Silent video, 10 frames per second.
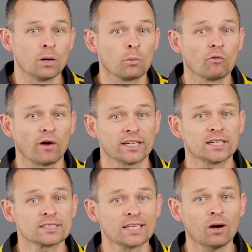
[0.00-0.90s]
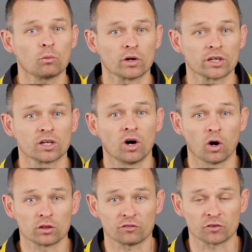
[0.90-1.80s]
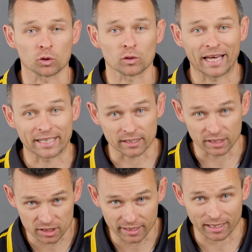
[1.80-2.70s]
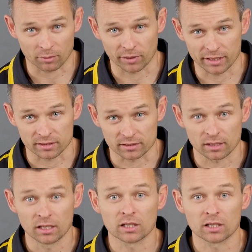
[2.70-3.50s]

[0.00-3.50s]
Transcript: we're ready to start working on the fuel and ignition calibrations